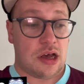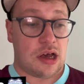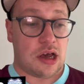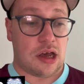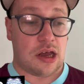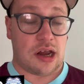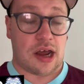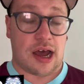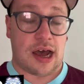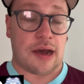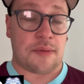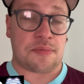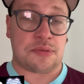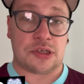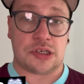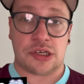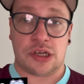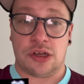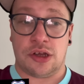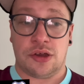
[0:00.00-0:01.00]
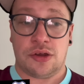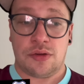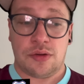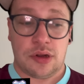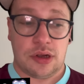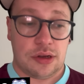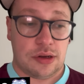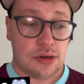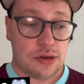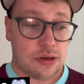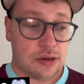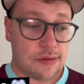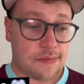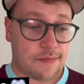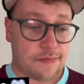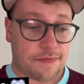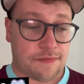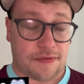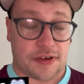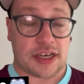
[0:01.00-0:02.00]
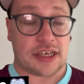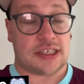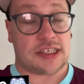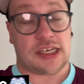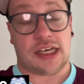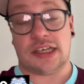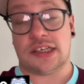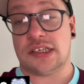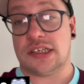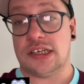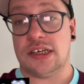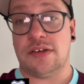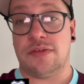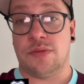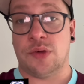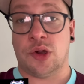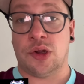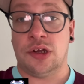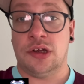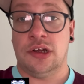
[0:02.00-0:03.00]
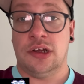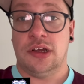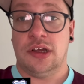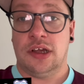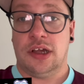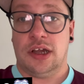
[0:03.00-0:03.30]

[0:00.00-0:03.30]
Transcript: an absolute fantastic run,